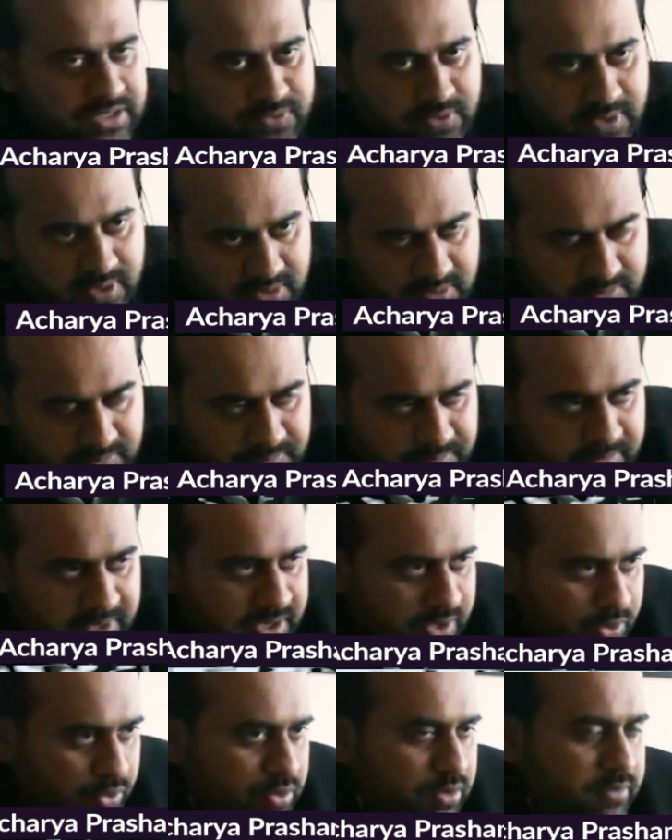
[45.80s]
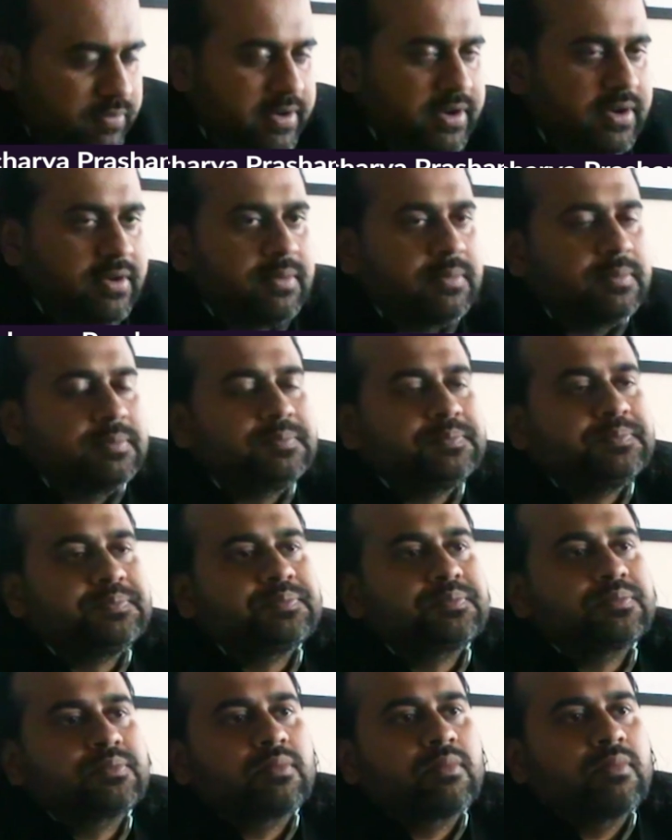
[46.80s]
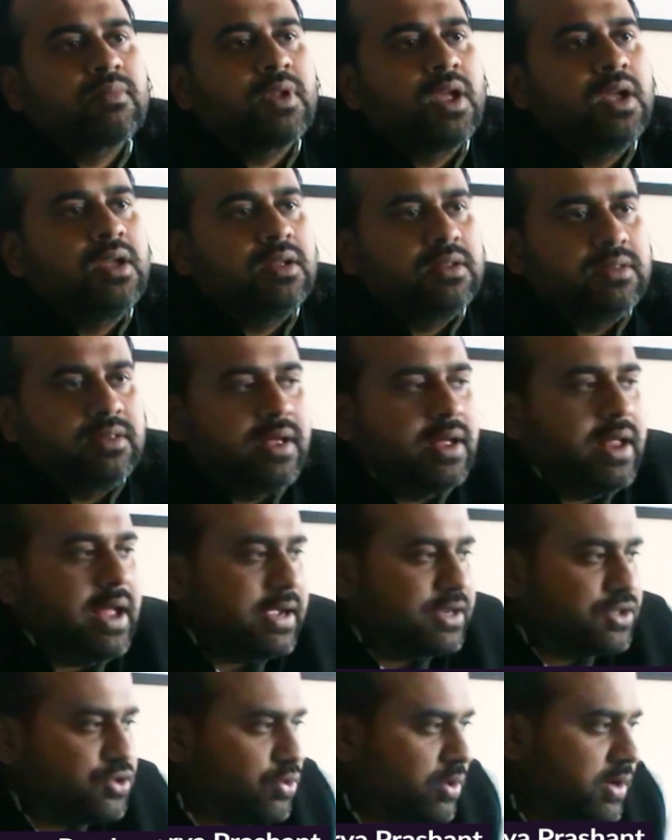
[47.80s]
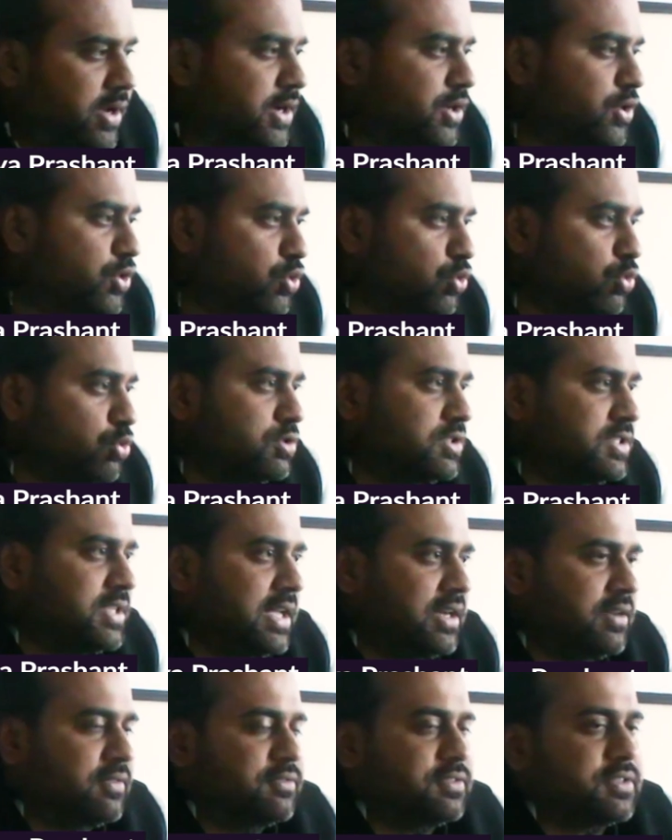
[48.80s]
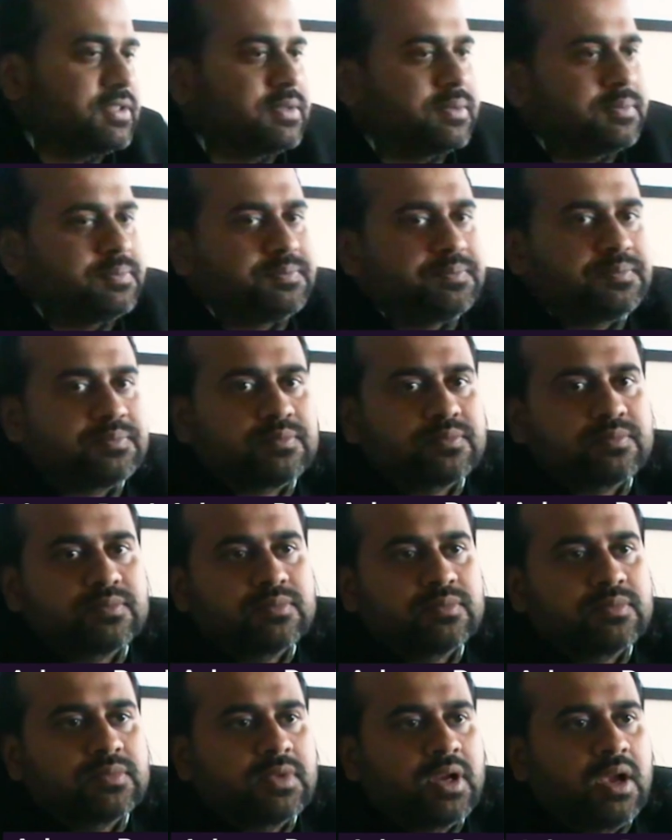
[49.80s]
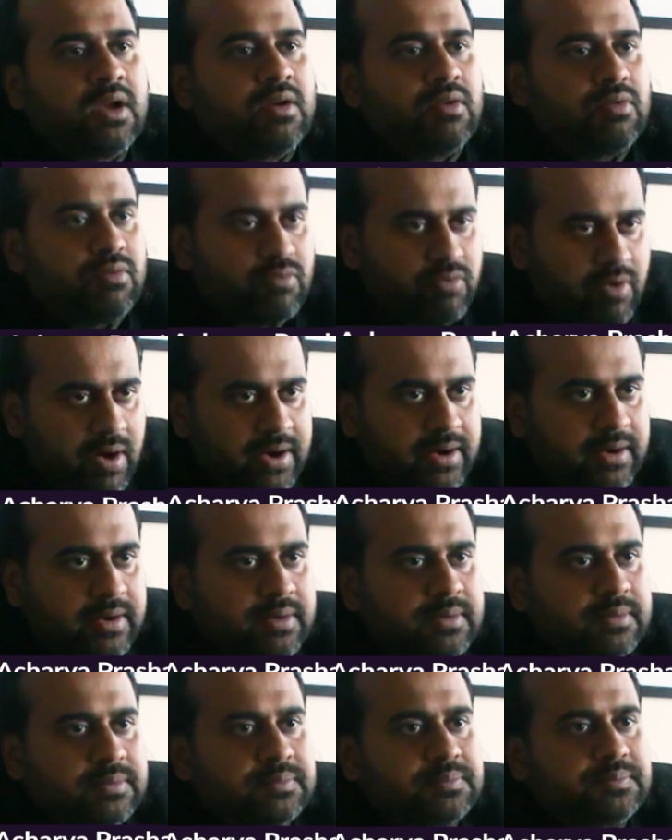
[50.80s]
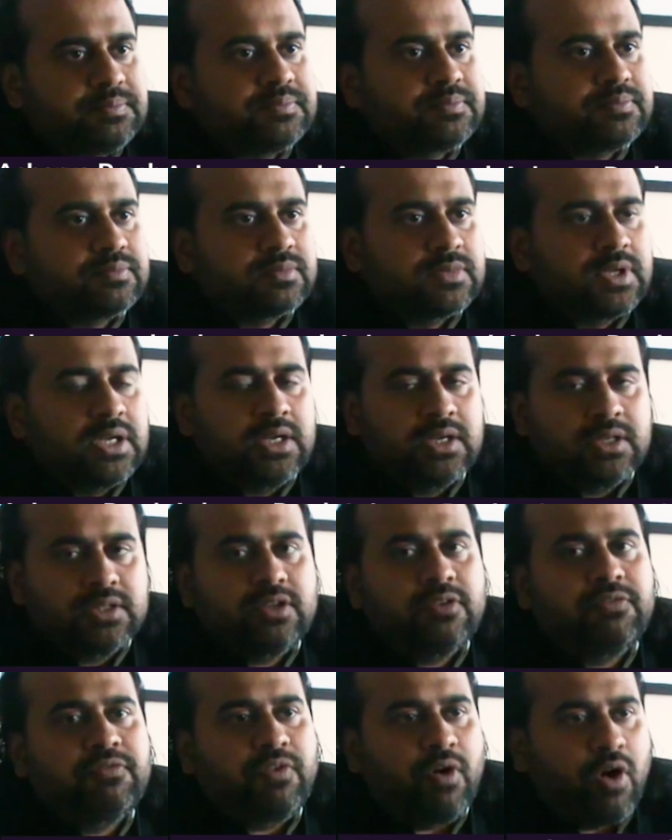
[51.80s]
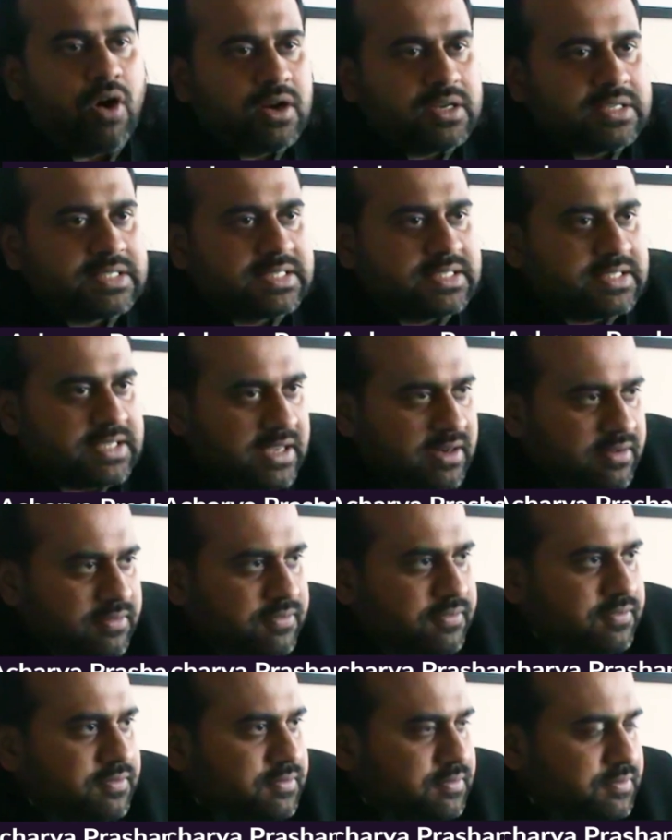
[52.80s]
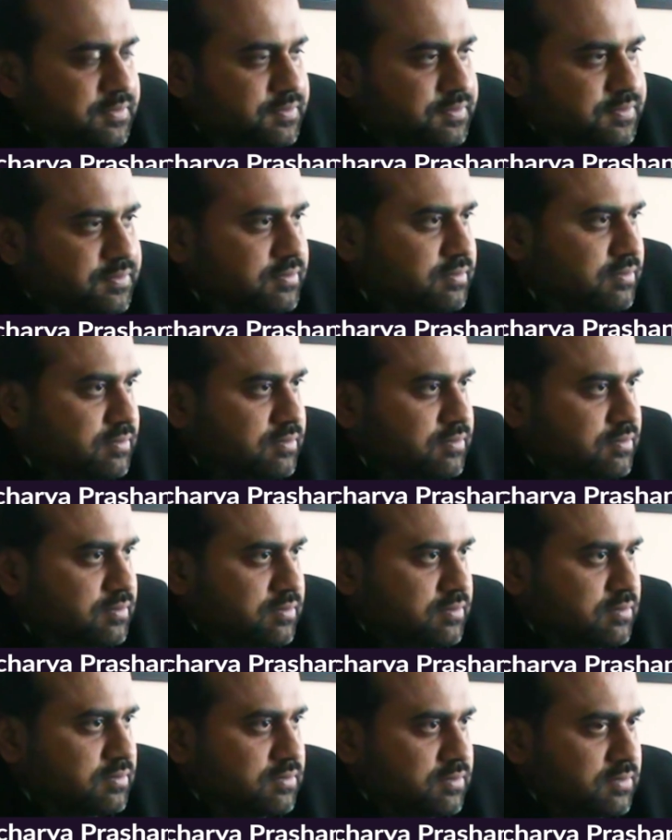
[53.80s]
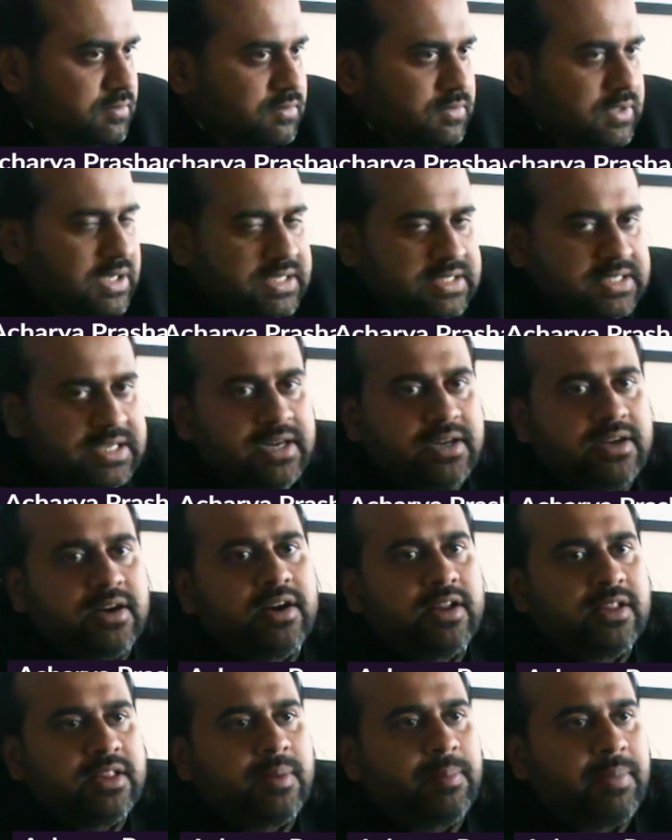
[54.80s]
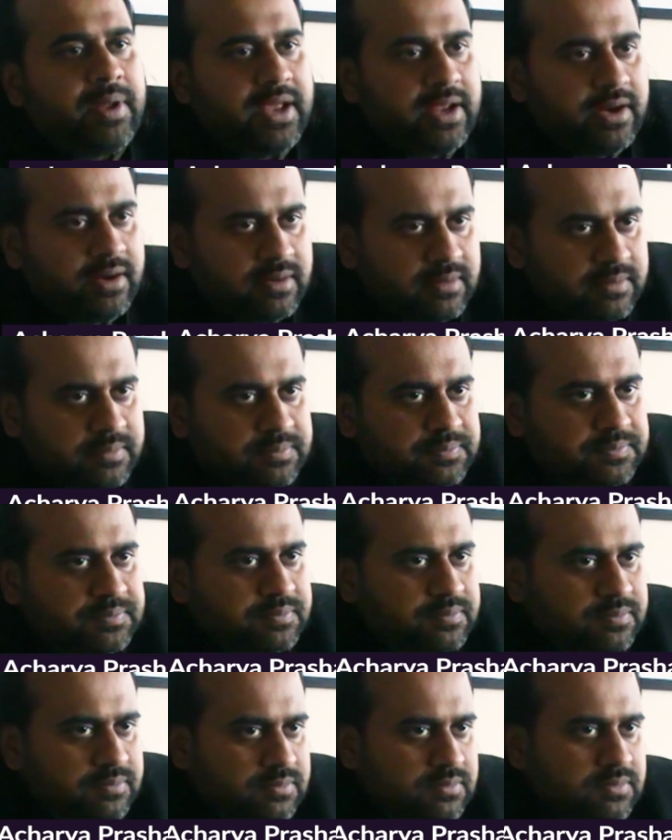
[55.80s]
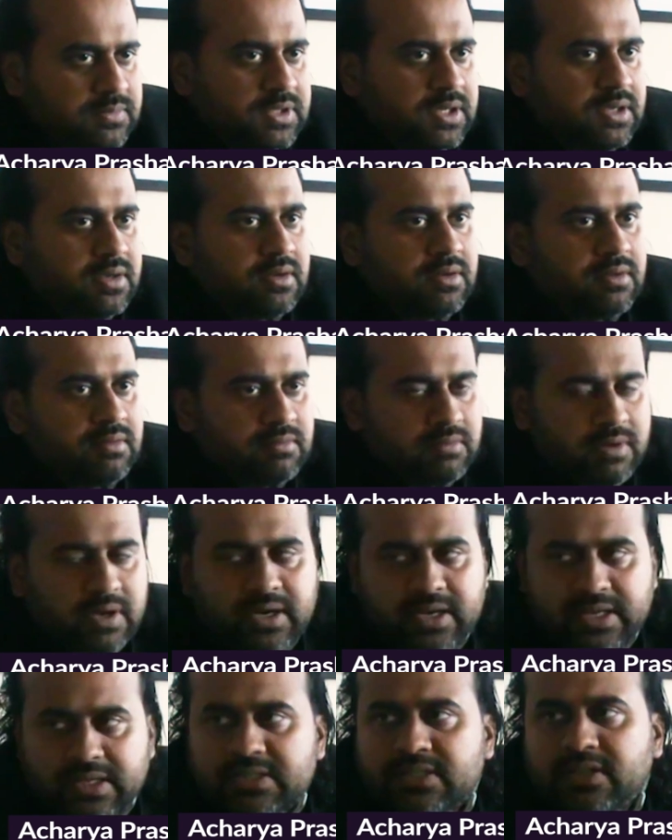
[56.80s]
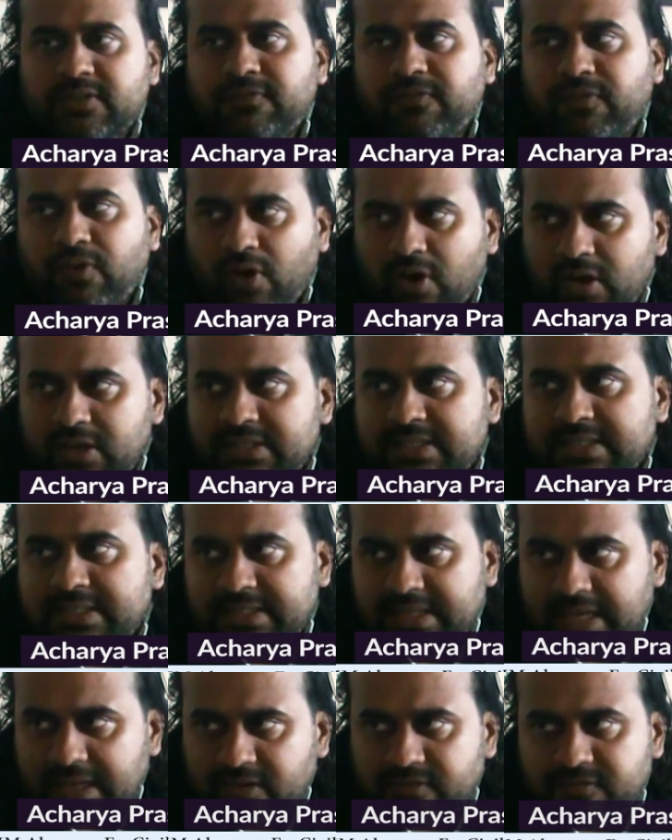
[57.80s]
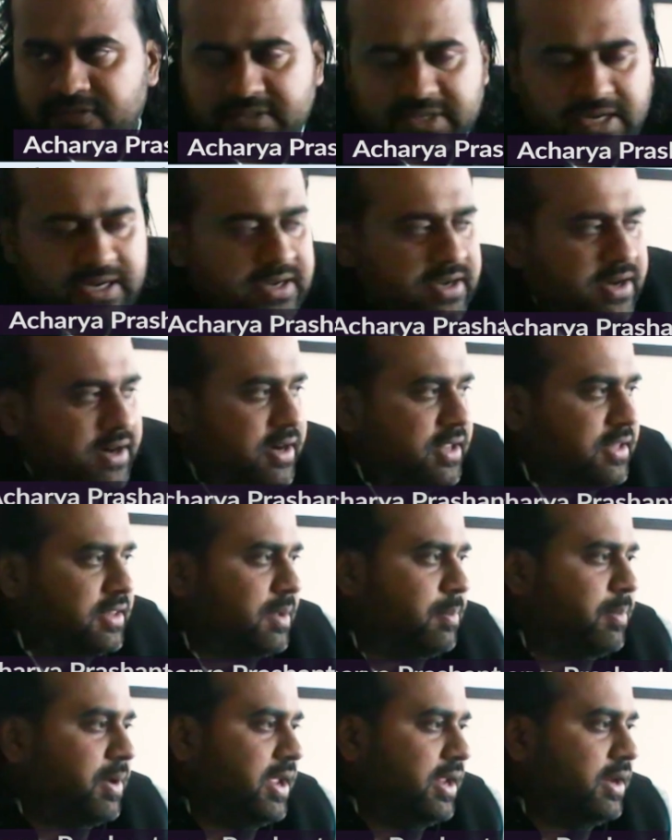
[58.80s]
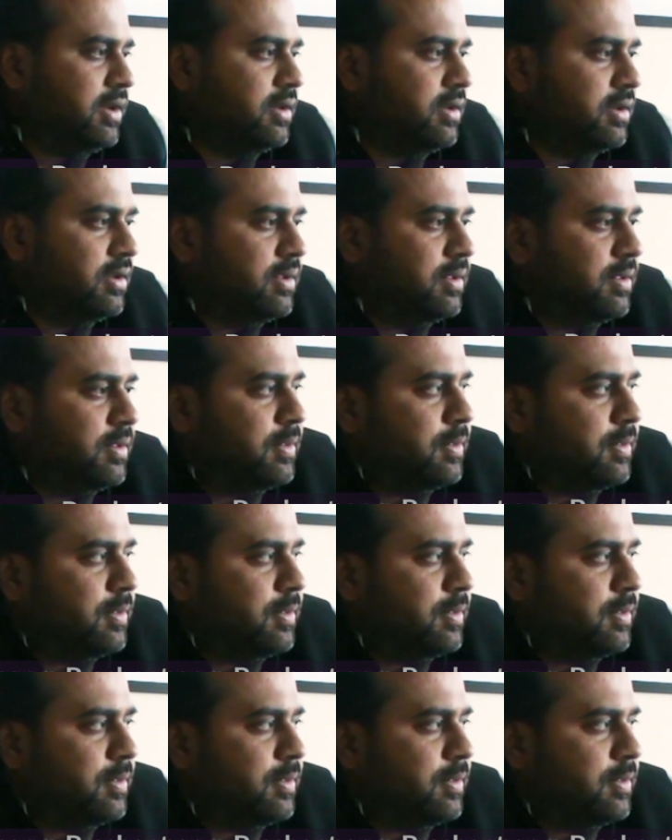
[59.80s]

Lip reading: as well make a note of it. There are actually two selves. One, the false self centered in the brain. One is the false self centered in the brain.